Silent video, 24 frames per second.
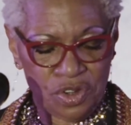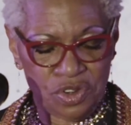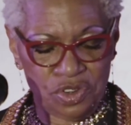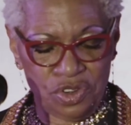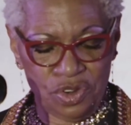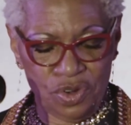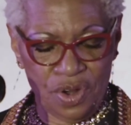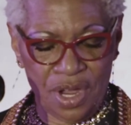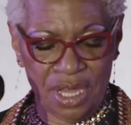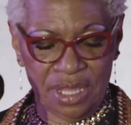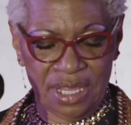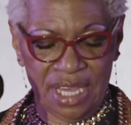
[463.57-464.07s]

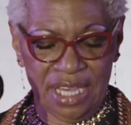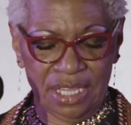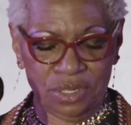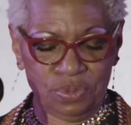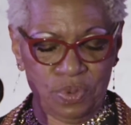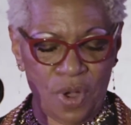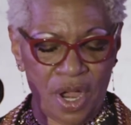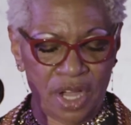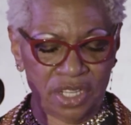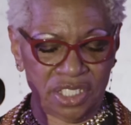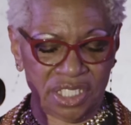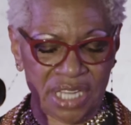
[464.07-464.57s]
During these
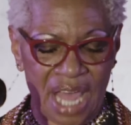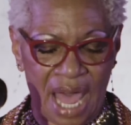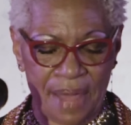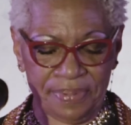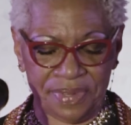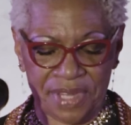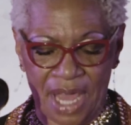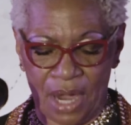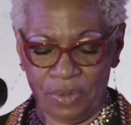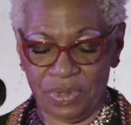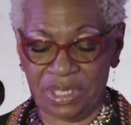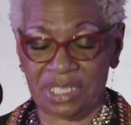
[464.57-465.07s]

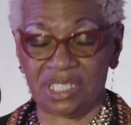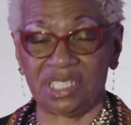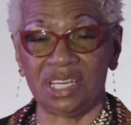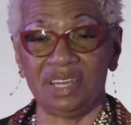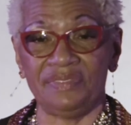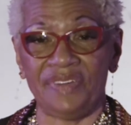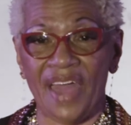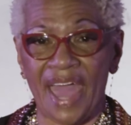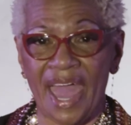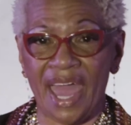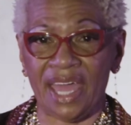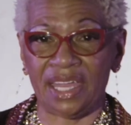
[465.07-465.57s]
workshops, I
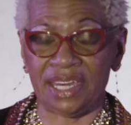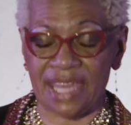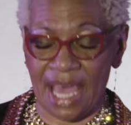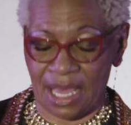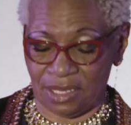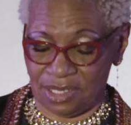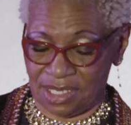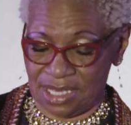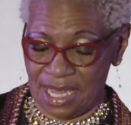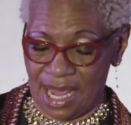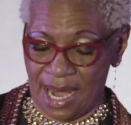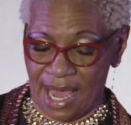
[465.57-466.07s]
receive
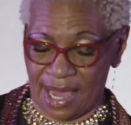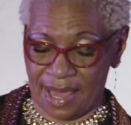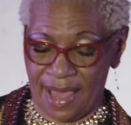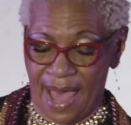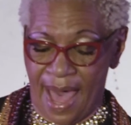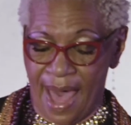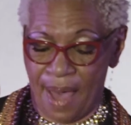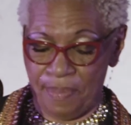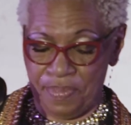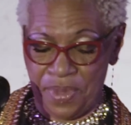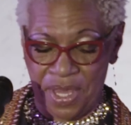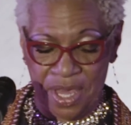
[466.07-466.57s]
handouts that I
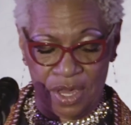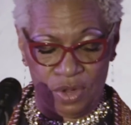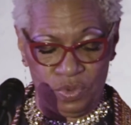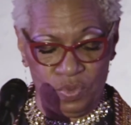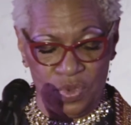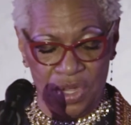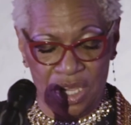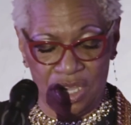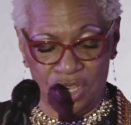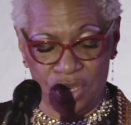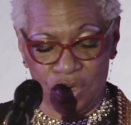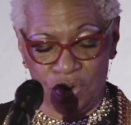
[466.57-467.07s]
copy and
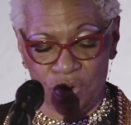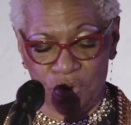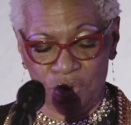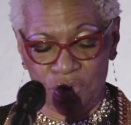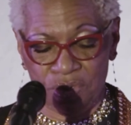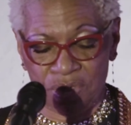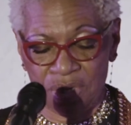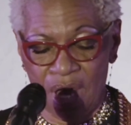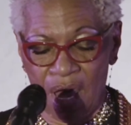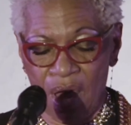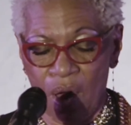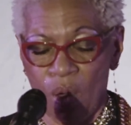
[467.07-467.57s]

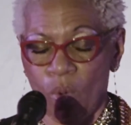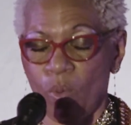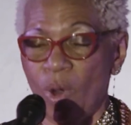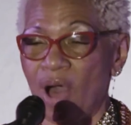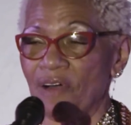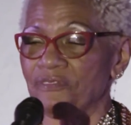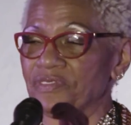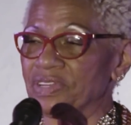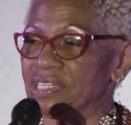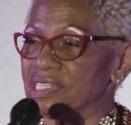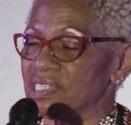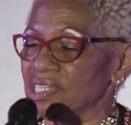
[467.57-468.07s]
reuse
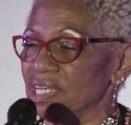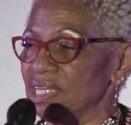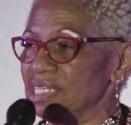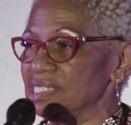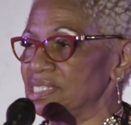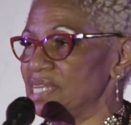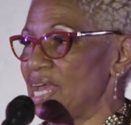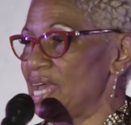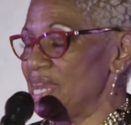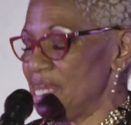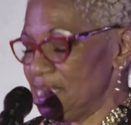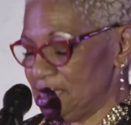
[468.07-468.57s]
while
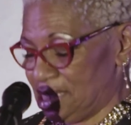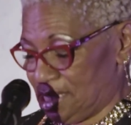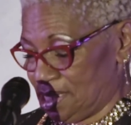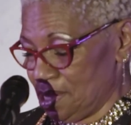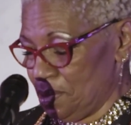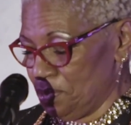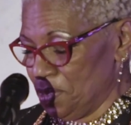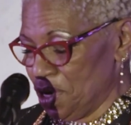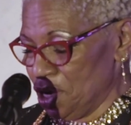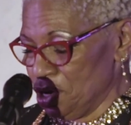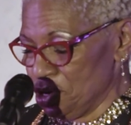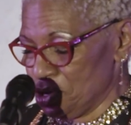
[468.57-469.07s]
facilitating
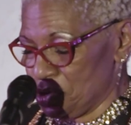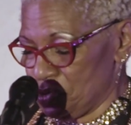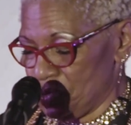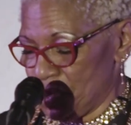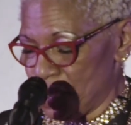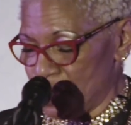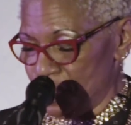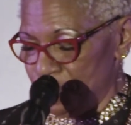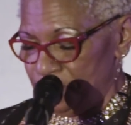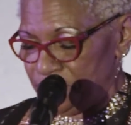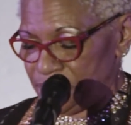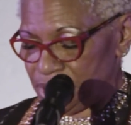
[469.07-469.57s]
similar
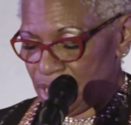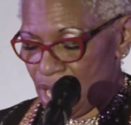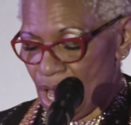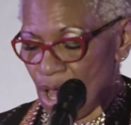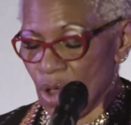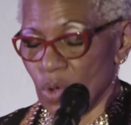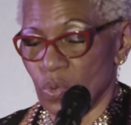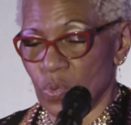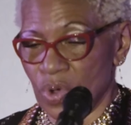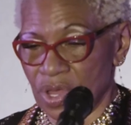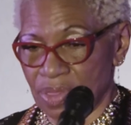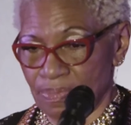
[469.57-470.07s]
groups
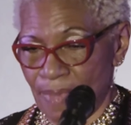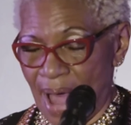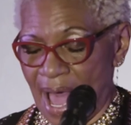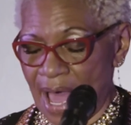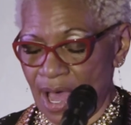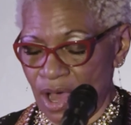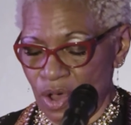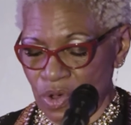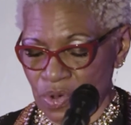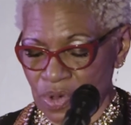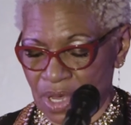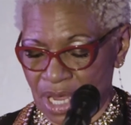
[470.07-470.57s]
with
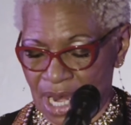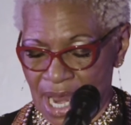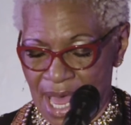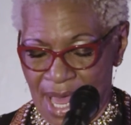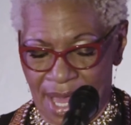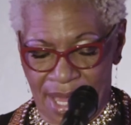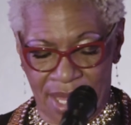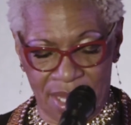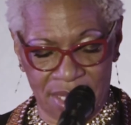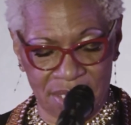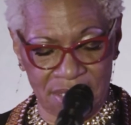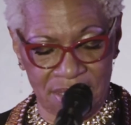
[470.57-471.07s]
my own
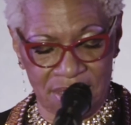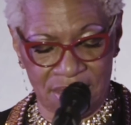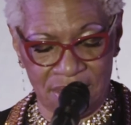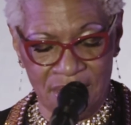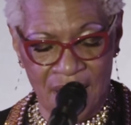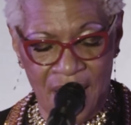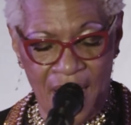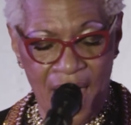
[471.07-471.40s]
clients.